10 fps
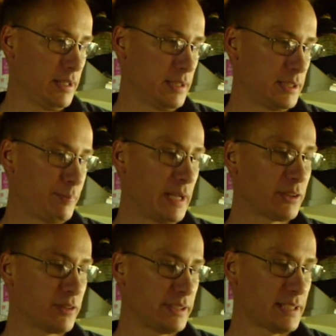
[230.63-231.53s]

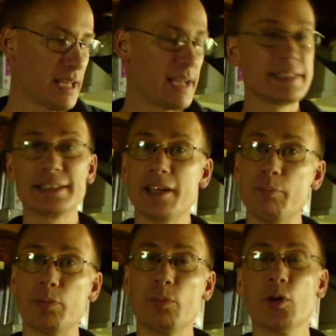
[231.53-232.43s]
Spectracide
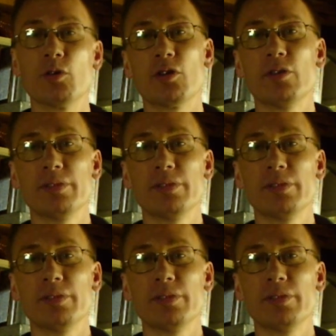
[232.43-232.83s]
stump remover